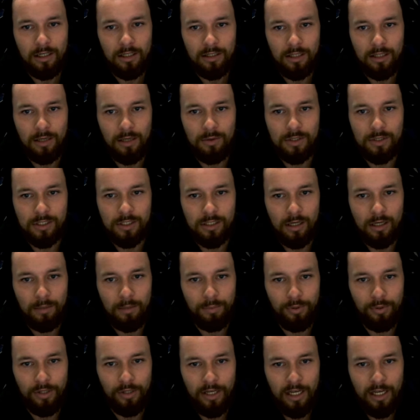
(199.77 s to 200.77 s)
there was a
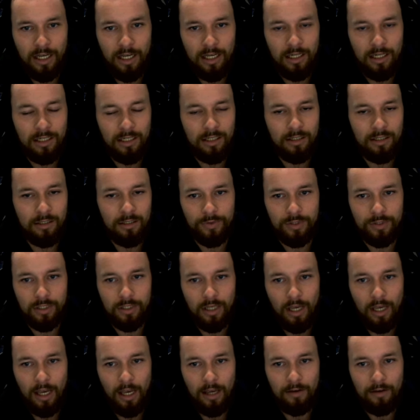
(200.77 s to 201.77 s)
plan
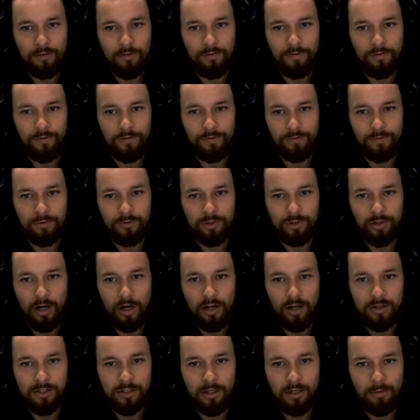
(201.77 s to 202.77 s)
to have
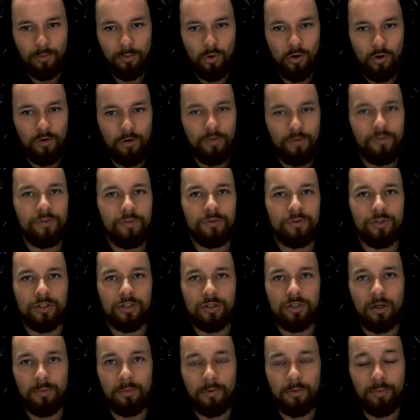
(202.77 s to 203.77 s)
trails come off the
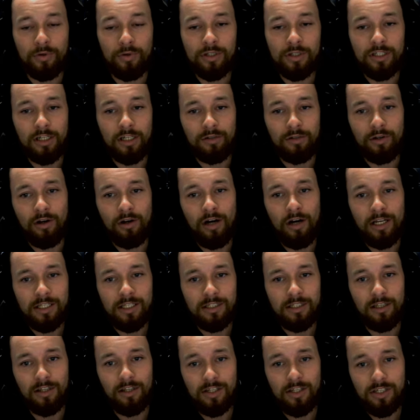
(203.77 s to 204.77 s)
top of Prince Henry
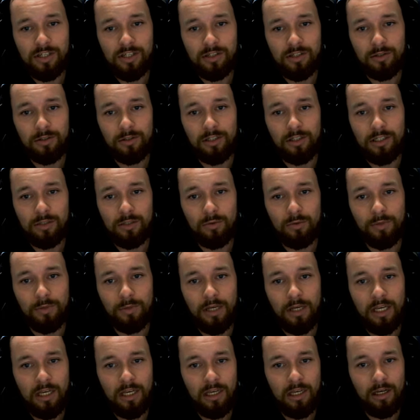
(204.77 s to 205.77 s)
Heights. Now this is this would
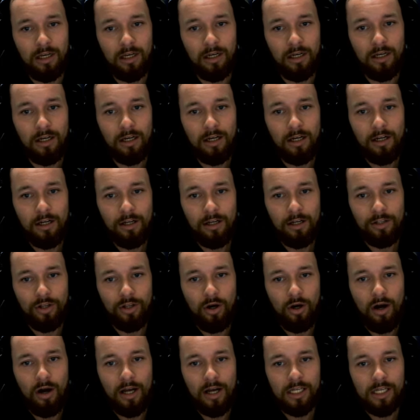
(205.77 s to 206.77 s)
be
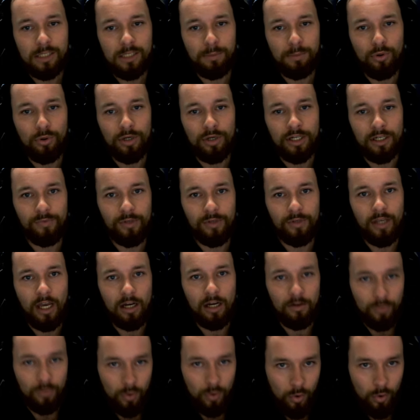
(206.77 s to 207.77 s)
the highest point
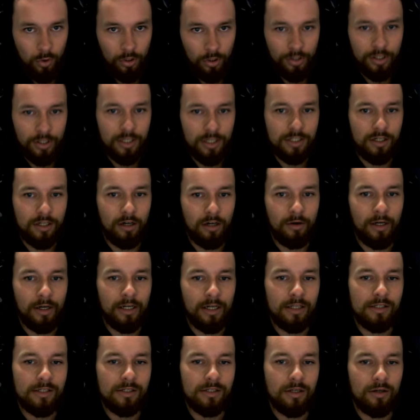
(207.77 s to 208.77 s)
out of all of this, I
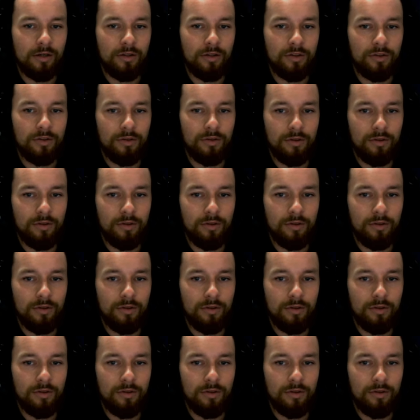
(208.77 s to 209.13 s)
reckon. So